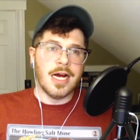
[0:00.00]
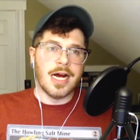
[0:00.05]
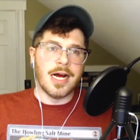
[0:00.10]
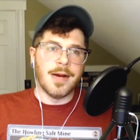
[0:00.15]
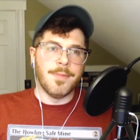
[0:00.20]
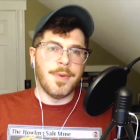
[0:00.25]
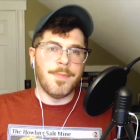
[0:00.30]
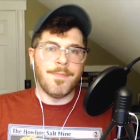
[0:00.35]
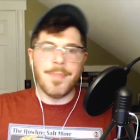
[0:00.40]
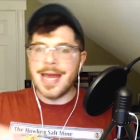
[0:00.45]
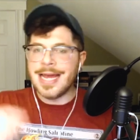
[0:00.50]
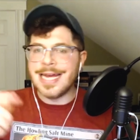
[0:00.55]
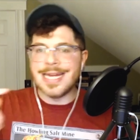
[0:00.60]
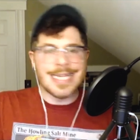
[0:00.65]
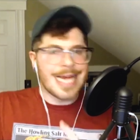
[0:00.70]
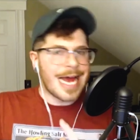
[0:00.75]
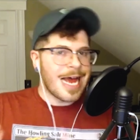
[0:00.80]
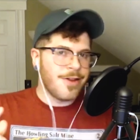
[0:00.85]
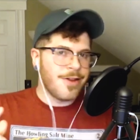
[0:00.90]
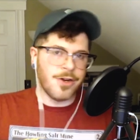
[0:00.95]
be pinging
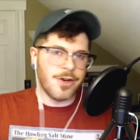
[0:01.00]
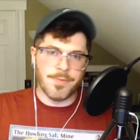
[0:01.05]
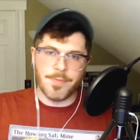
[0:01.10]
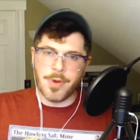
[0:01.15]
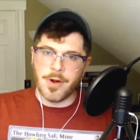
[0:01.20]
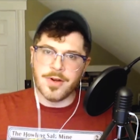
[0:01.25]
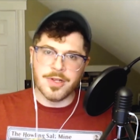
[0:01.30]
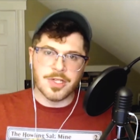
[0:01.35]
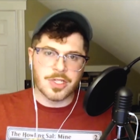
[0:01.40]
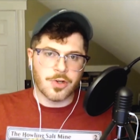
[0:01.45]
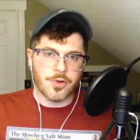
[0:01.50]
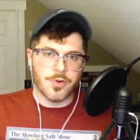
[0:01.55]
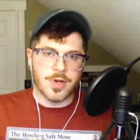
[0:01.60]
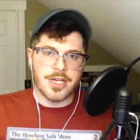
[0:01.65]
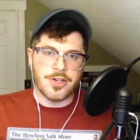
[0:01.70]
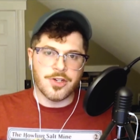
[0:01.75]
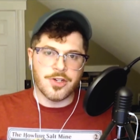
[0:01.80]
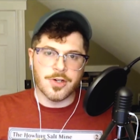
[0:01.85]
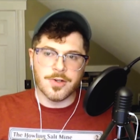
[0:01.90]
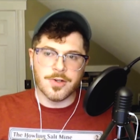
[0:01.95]
down your opponent's
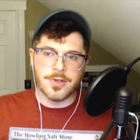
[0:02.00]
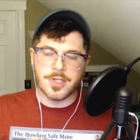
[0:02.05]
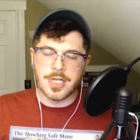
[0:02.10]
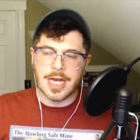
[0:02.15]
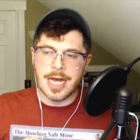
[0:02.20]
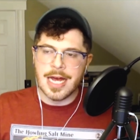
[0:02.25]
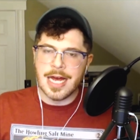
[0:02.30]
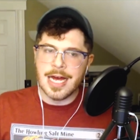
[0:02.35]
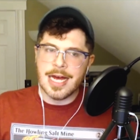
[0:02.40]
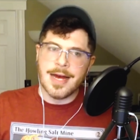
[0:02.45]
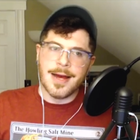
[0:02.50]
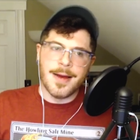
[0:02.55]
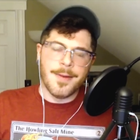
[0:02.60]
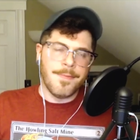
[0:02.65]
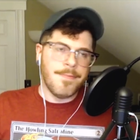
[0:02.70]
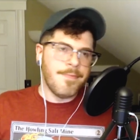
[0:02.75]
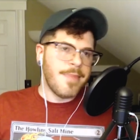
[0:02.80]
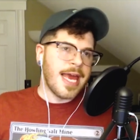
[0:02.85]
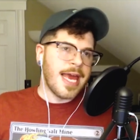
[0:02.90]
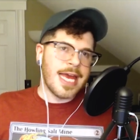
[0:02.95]
creatures.
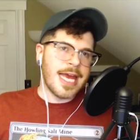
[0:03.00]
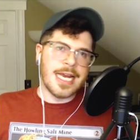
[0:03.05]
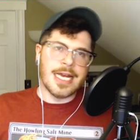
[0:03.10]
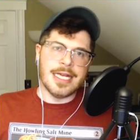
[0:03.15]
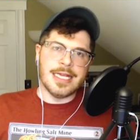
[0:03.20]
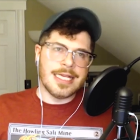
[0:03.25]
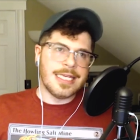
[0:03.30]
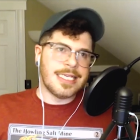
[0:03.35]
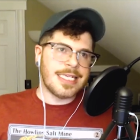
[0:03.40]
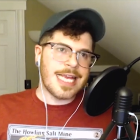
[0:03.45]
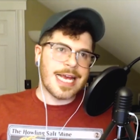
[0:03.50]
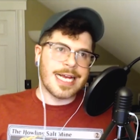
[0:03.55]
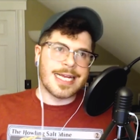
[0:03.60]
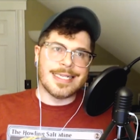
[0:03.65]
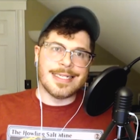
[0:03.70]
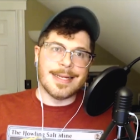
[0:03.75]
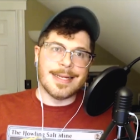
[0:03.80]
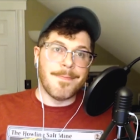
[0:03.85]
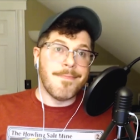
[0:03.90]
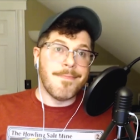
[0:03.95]
Man, this deck
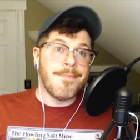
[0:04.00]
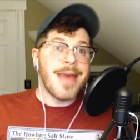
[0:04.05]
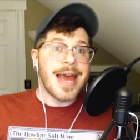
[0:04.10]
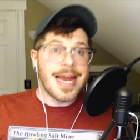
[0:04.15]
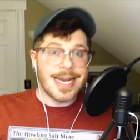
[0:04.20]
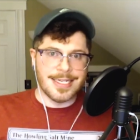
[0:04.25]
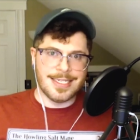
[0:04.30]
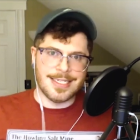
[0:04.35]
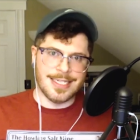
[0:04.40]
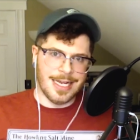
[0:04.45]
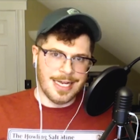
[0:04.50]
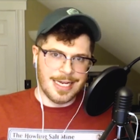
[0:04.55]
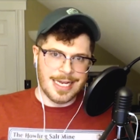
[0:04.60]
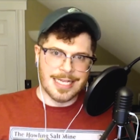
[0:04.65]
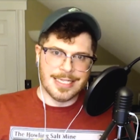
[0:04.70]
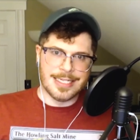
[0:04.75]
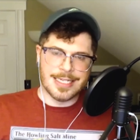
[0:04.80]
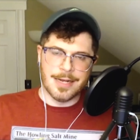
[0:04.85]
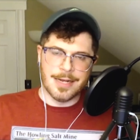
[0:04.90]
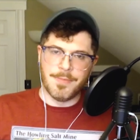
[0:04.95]
is a menace
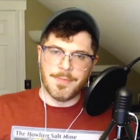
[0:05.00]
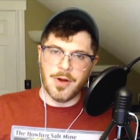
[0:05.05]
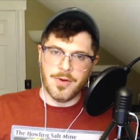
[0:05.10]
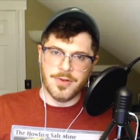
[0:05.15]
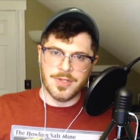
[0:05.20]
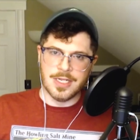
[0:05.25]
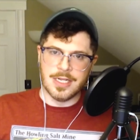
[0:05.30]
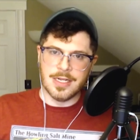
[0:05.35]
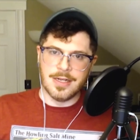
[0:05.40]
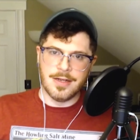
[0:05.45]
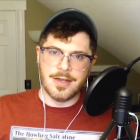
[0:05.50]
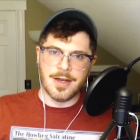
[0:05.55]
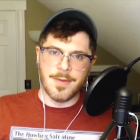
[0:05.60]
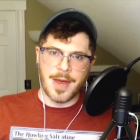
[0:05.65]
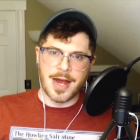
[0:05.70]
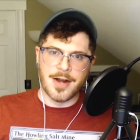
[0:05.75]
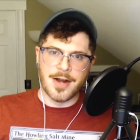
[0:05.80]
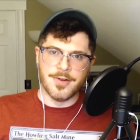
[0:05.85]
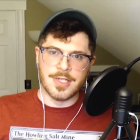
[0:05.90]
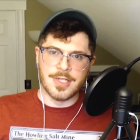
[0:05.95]
against opposing
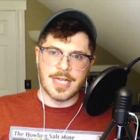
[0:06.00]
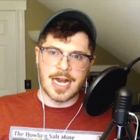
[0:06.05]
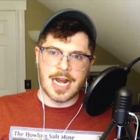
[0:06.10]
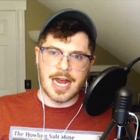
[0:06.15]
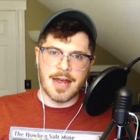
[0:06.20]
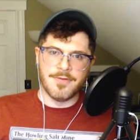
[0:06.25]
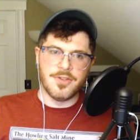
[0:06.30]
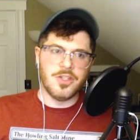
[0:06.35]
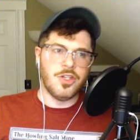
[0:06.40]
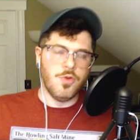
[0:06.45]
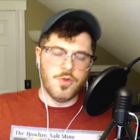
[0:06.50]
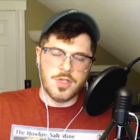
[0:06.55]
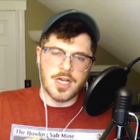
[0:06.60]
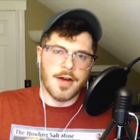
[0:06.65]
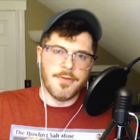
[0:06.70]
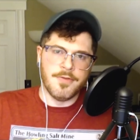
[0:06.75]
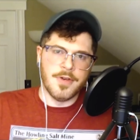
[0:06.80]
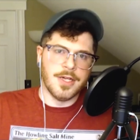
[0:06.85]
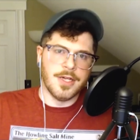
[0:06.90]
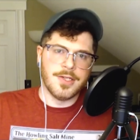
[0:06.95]
commanders that have 2
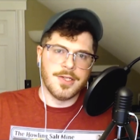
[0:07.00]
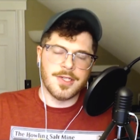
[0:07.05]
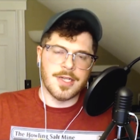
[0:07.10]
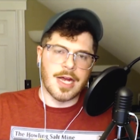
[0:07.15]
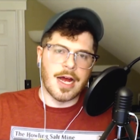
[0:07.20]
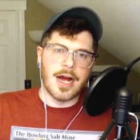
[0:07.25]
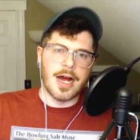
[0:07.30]
toughness.